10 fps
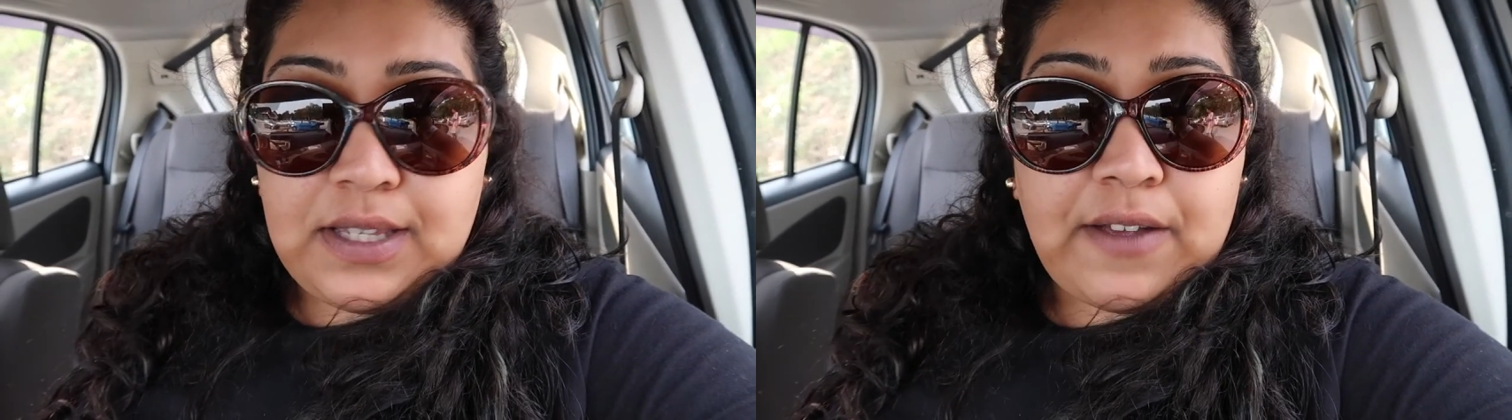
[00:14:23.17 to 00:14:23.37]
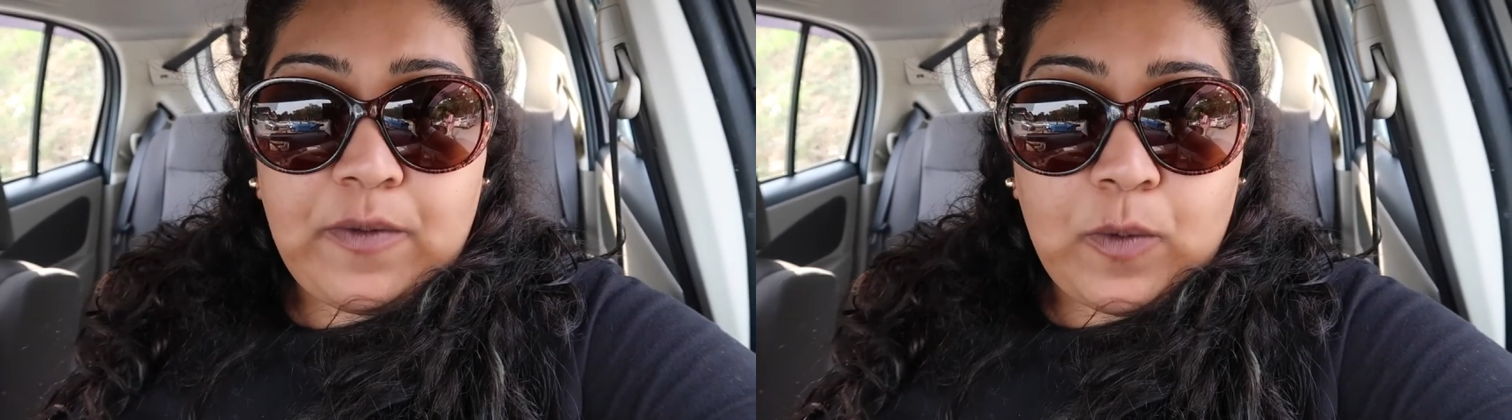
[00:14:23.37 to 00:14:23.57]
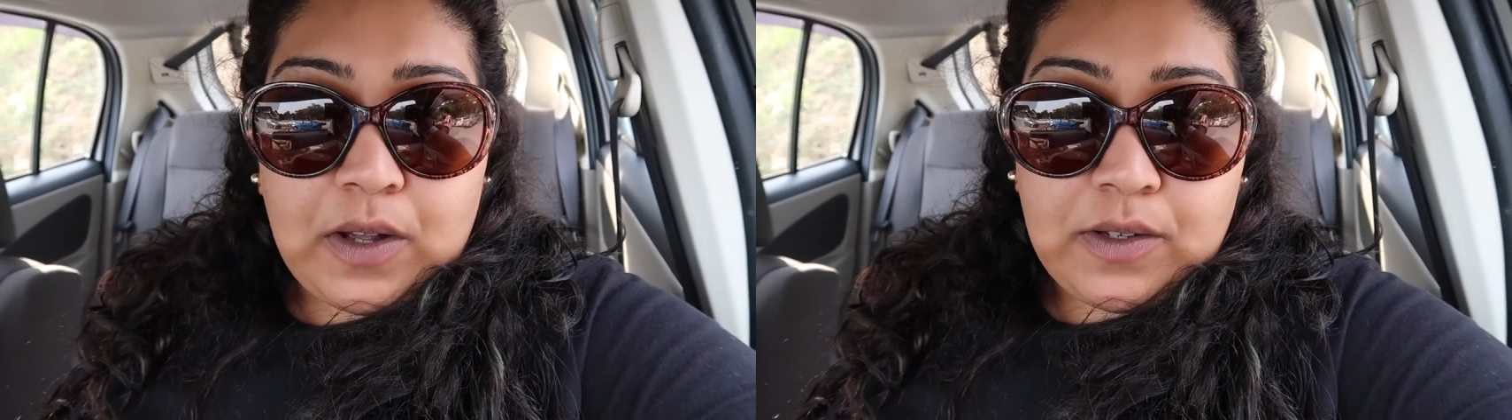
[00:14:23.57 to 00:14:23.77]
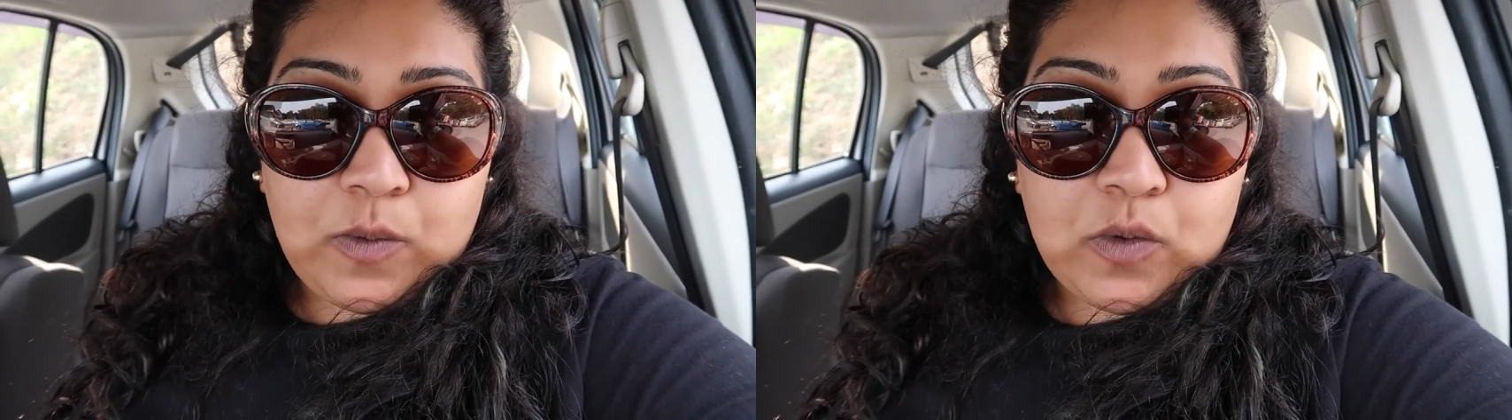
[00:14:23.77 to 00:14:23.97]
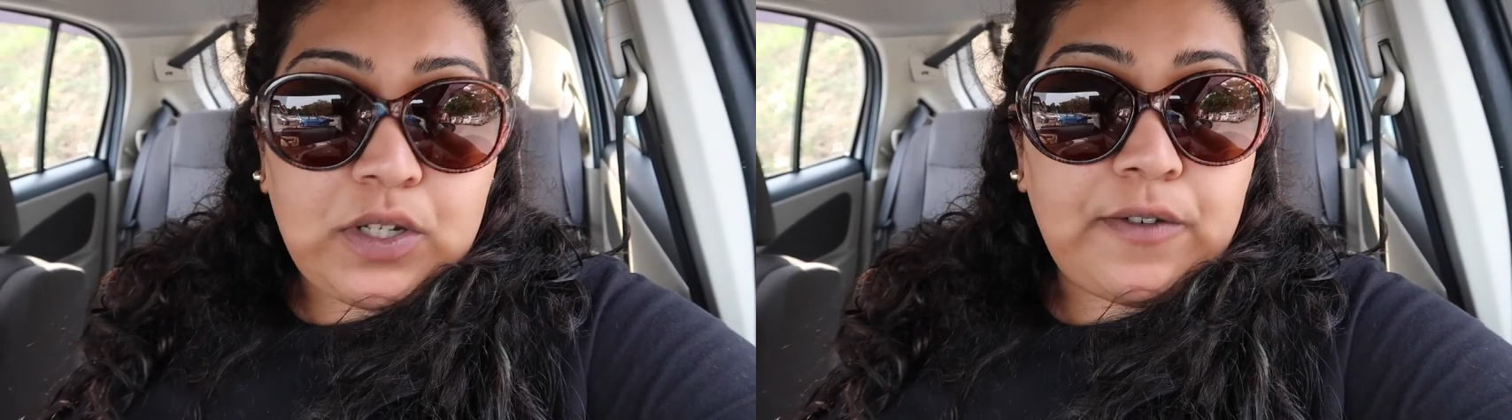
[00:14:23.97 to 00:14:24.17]
Seven Wells
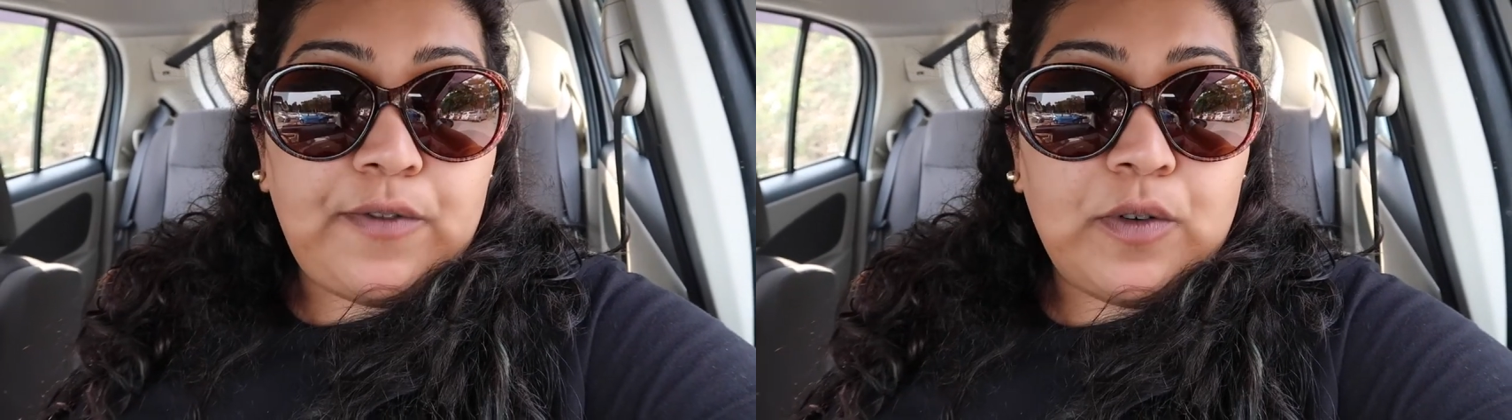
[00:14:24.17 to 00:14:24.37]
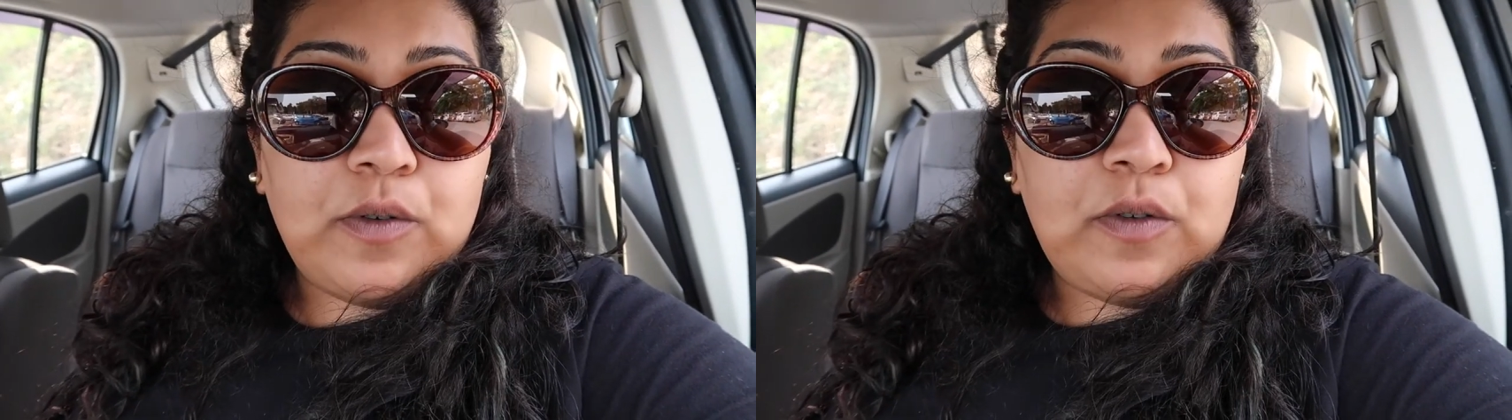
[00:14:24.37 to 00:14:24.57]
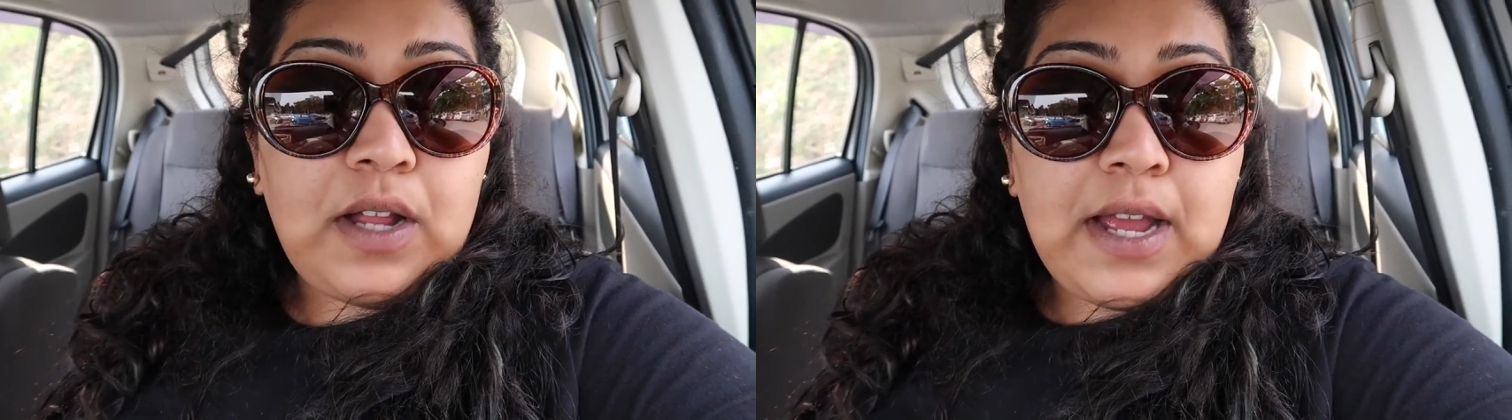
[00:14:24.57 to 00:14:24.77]
Waterfall,